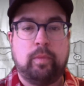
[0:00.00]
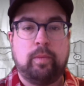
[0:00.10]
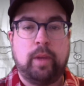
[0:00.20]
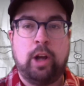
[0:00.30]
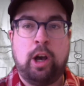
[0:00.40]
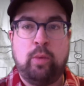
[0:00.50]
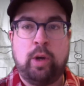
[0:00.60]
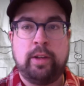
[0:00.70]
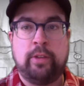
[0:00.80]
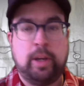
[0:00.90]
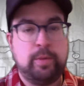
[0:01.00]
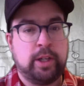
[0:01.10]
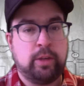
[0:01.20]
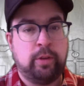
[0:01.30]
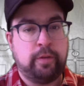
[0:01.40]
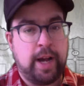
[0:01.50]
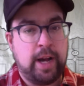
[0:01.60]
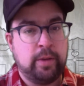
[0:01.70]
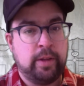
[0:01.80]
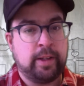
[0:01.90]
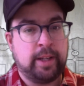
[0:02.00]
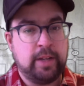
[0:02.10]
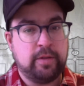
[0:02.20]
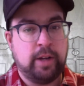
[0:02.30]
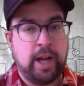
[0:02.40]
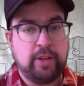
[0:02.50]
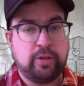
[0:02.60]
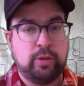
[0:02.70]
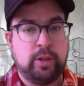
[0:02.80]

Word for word: An unwanted subject was found in the Kingsford High School